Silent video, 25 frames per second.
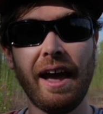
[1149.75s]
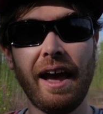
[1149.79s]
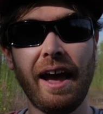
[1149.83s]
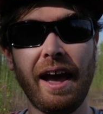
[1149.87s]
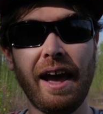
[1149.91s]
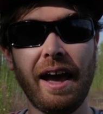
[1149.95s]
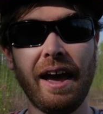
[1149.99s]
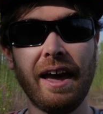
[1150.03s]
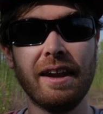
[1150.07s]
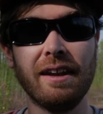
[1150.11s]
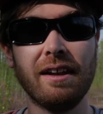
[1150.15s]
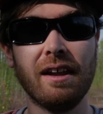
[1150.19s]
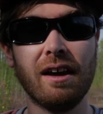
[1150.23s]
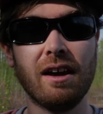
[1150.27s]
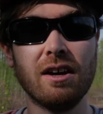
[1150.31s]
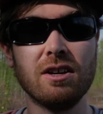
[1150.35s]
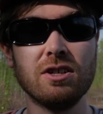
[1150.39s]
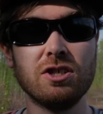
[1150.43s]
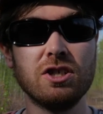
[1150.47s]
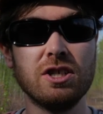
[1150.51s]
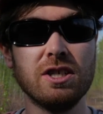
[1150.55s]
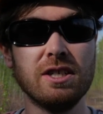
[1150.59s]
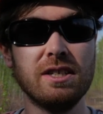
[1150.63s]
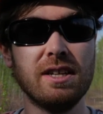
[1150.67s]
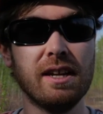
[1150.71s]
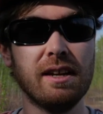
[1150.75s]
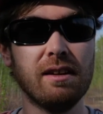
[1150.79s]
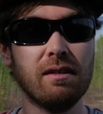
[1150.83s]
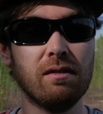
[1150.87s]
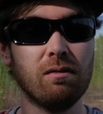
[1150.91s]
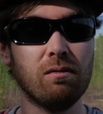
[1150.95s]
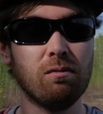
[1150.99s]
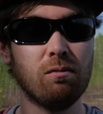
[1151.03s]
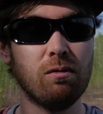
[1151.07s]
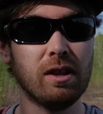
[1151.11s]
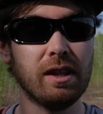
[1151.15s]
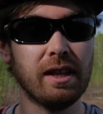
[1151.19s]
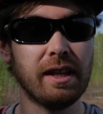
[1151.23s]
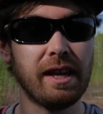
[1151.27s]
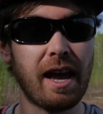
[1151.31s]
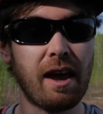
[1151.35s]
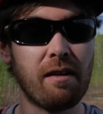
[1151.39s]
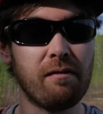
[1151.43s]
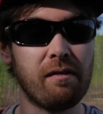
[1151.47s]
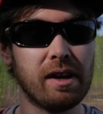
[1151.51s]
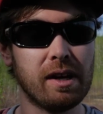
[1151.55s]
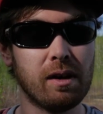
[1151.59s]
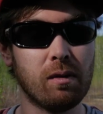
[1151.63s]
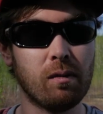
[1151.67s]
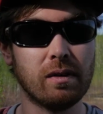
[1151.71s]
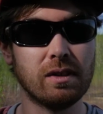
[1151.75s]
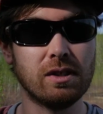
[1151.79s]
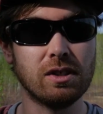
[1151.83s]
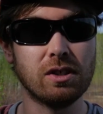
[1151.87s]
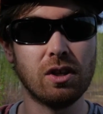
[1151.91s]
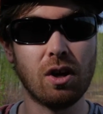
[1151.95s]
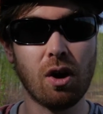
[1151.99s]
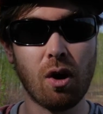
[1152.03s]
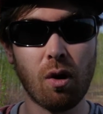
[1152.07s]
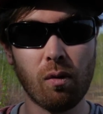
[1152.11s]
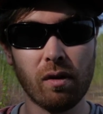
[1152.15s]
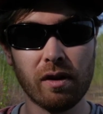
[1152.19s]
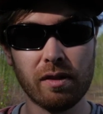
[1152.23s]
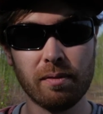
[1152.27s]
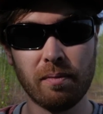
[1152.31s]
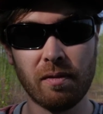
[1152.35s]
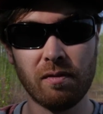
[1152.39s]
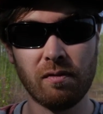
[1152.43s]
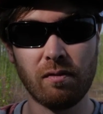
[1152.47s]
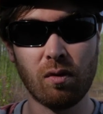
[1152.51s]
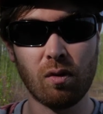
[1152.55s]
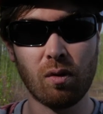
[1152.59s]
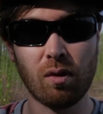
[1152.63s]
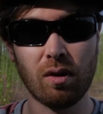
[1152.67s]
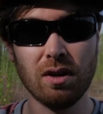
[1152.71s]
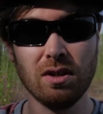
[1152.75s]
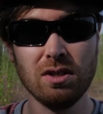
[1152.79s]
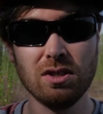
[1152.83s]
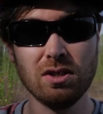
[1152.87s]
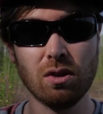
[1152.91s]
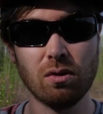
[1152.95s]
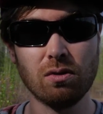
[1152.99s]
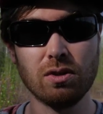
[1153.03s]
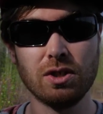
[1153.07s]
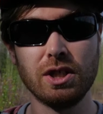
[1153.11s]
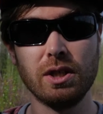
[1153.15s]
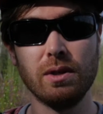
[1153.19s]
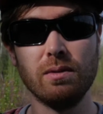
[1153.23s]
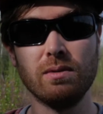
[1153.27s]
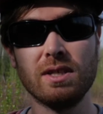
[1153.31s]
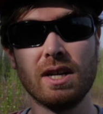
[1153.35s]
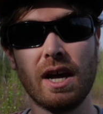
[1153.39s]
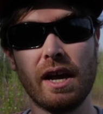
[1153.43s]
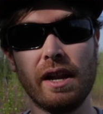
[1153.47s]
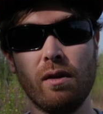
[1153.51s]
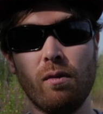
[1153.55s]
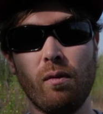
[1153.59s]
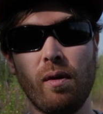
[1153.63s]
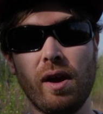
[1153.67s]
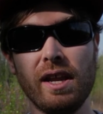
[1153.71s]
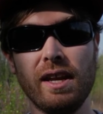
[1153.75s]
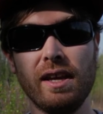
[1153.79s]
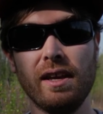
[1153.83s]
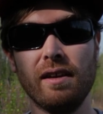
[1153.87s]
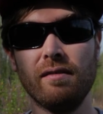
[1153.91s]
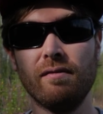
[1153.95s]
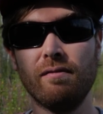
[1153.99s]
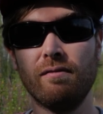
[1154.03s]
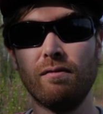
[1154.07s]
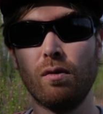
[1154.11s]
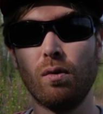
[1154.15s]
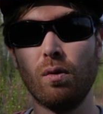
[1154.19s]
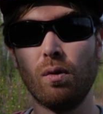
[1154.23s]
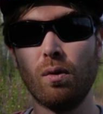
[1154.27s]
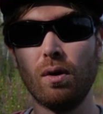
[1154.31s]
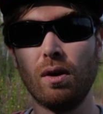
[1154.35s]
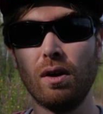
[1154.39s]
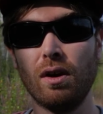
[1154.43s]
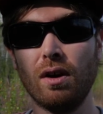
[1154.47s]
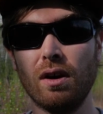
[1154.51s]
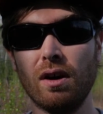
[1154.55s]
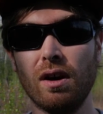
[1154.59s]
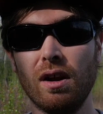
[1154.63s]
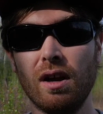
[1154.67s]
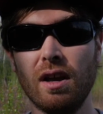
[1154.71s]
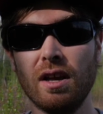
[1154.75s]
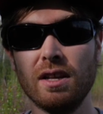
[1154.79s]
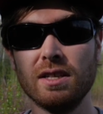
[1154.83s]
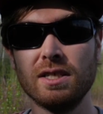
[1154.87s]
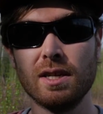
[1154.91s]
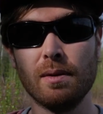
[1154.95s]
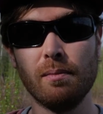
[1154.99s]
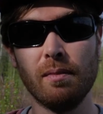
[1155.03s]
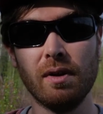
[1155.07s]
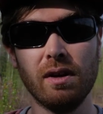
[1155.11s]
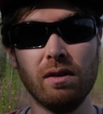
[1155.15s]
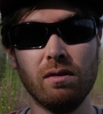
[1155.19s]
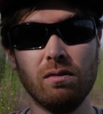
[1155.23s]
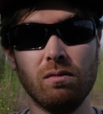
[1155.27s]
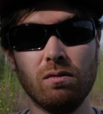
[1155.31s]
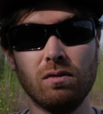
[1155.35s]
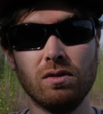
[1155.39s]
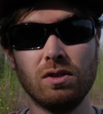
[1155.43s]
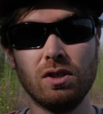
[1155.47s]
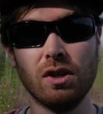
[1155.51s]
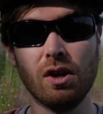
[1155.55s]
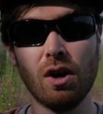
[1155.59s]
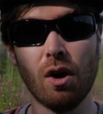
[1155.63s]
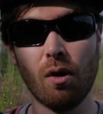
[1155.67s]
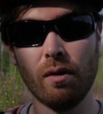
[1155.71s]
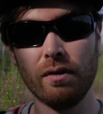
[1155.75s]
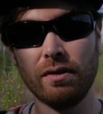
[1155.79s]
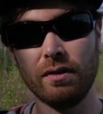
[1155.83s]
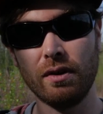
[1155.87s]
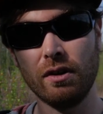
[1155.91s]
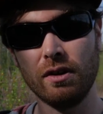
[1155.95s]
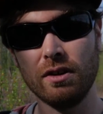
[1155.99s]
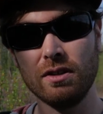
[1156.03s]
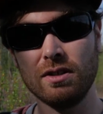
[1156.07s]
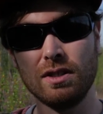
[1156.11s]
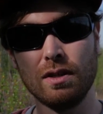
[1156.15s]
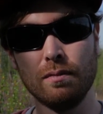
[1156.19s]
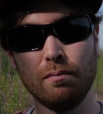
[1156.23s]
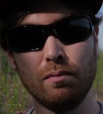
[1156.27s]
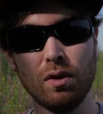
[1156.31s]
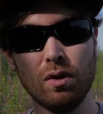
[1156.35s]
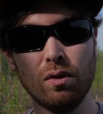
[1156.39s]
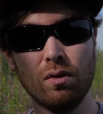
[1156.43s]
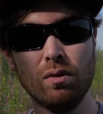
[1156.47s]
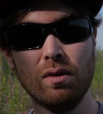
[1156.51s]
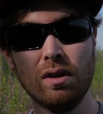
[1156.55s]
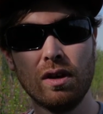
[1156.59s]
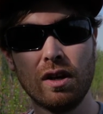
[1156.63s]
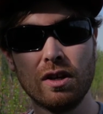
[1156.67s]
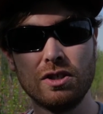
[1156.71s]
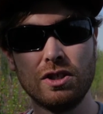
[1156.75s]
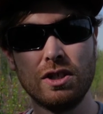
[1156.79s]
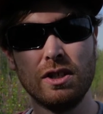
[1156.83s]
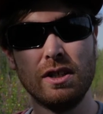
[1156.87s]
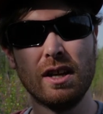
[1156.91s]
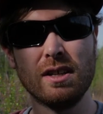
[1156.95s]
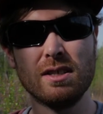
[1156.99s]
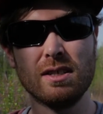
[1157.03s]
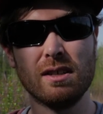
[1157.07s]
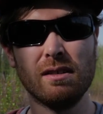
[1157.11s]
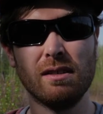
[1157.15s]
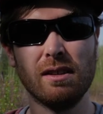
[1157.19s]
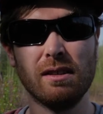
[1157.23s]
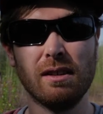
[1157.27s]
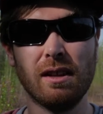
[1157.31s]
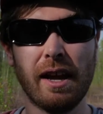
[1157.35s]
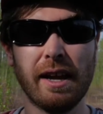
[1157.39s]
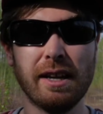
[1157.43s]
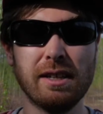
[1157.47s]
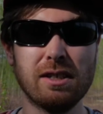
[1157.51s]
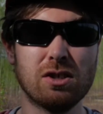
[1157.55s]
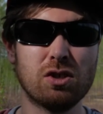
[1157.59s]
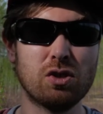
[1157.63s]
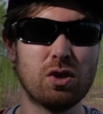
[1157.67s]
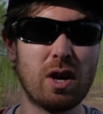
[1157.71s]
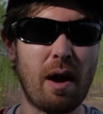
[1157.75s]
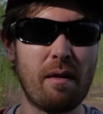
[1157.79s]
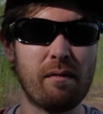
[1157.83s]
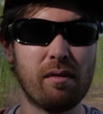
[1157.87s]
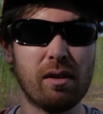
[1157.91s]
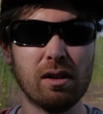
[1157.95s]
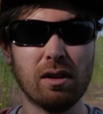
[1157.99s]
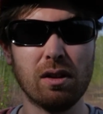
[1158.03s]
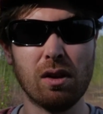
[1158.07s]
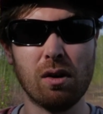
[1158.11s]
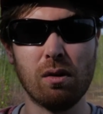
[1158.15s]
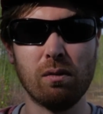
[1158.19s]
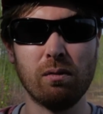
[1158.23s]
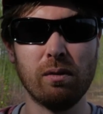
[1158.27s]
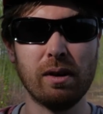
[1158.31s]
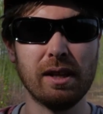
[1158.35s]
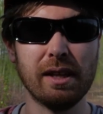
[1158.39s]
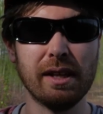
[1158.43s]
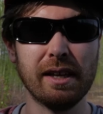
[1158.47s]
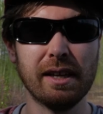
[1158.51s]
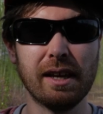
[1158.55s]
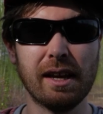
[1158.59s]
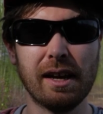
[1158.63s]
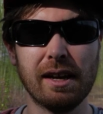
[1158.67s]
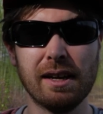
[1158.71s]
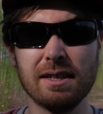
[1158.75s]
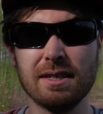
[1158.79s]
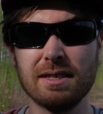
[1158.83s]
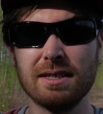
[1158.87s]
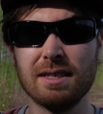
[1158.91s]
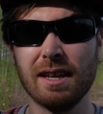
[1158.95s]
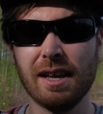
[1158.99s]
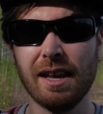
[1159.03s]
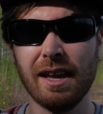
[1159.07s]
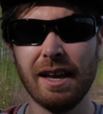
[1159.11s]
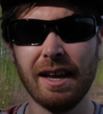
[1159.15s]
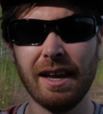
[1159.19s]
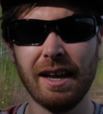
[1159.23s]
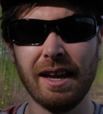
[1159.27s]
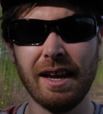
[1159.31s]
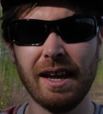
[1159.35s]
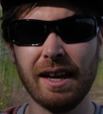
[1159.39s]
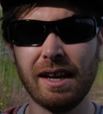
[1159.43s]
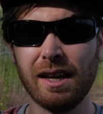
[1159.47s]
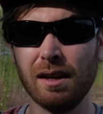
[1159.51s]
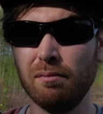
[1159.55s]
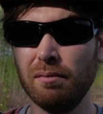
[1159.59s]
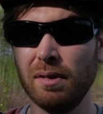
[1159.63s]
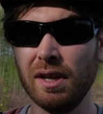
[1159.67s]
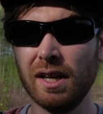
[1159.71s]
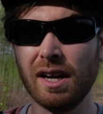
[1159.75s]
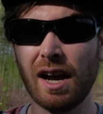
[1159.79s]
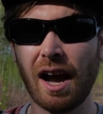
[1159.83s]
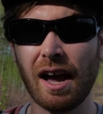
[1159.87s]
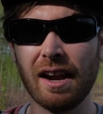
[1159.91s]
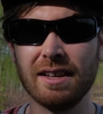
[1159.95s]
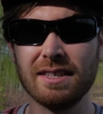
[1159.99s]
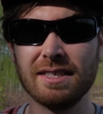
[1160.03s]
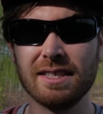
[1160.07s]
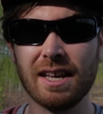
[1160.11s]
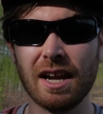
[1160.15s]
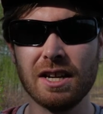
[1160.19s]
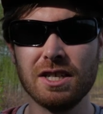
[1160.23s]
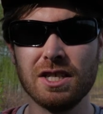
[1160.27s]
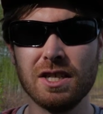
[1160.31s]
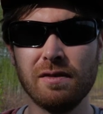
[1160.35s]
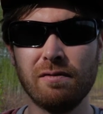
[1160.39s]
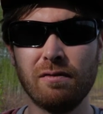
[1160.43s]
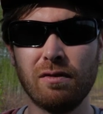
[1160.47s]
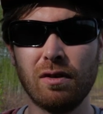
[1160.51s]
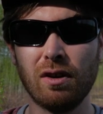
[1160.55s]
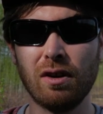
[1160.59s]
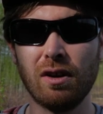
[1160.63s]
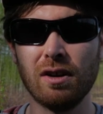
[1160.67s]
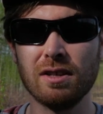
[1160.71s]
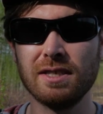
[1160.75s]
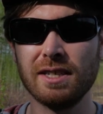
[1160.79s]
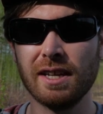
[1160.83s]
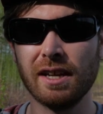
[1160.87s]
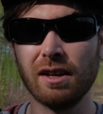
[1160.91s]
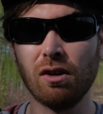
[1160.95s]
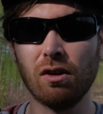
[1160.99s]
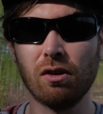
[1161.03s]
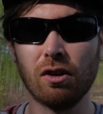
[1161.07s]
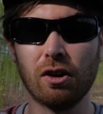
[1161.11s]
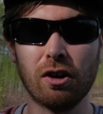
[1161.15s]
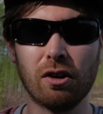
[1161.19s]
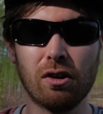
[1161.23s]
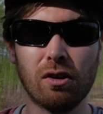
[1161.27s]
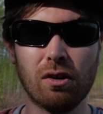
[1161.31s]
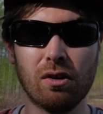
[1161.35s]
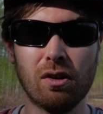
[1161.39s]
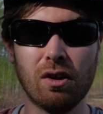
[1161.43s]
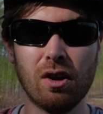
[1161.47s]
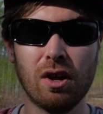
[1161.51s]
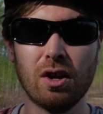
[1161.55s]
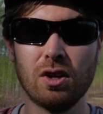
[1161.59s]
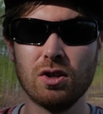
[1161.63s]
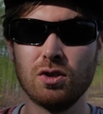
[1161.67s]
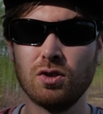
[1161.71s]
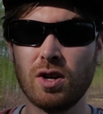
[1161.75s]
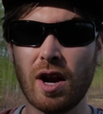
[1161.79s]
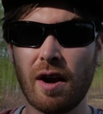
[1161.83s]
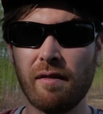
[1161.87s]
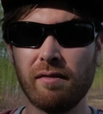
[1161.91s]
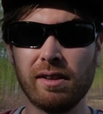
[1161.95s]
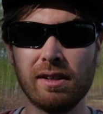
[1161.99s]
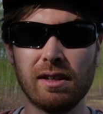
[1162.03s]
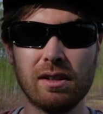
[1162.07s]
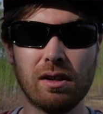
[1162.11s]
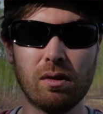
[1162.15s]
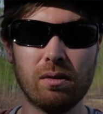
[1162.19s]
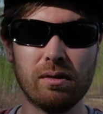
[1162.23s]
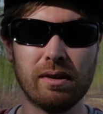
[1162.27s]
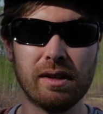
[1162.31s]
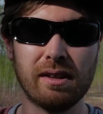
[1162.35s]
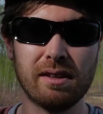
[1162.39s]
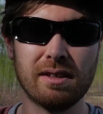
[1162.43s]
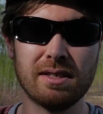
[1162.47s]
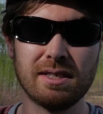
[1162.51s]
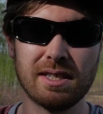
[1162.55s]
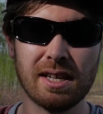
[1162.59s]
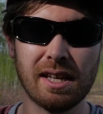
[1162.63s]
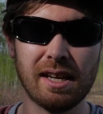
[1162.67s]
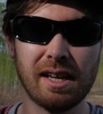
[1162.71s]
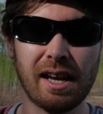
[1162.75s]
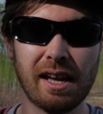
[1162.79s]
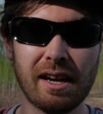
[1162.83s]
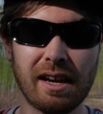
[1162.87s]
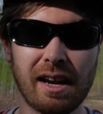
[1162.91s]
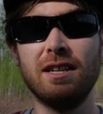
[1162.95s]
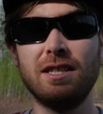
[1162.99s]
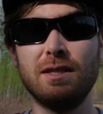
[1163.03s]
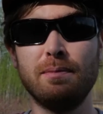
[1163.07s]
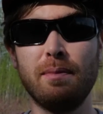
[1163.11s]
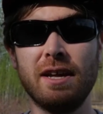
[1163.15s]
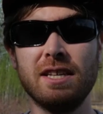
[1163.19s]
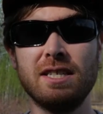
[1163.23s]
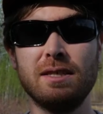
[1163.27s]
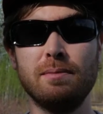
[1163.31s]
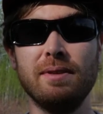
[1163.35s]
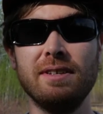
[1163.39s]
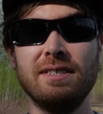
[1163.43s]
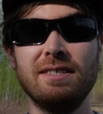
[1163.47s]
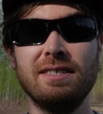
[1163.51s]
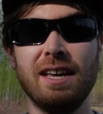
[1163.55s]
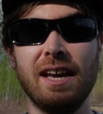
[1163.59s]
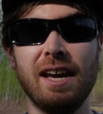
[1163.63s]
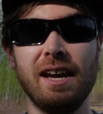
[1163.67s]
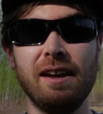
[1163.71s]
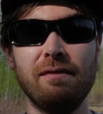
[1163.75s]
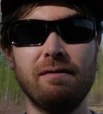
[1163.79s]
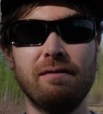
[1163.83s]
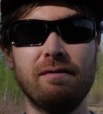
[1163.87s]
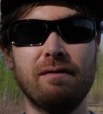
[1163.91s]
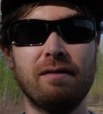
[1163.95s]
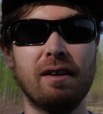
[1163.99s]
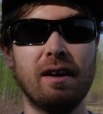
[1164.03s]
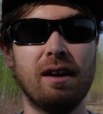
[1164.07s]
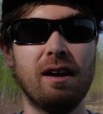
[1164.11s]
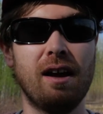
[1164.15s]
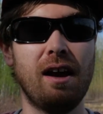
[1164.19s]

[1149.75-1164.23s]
and she didn't really have anyone to go with before, so she was kind of waiting for someone to go with her to Cebu, because she doesn't like to travel alone really, because it can be kind of sketchy for a single girl traveling alone in the city at night. It's best to be safe.